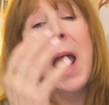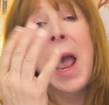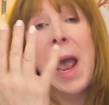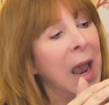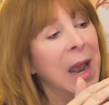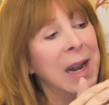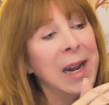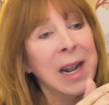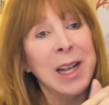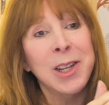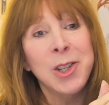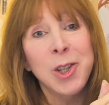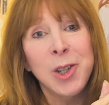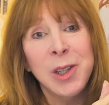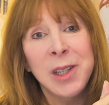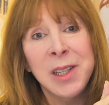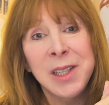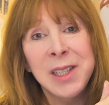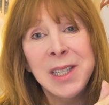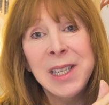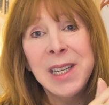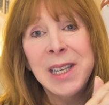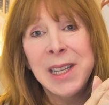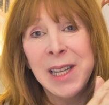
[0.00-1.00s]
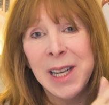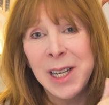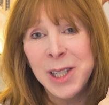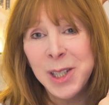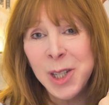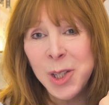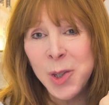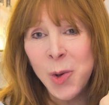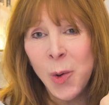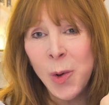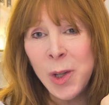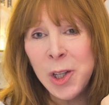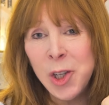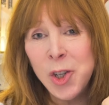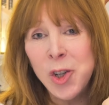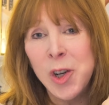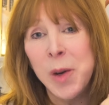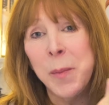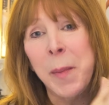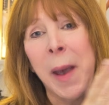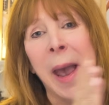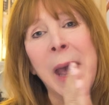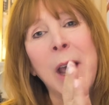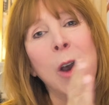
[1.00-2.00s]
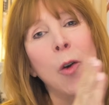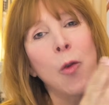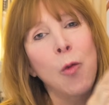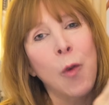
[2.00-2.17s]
And as you can see, there's the toiletry bag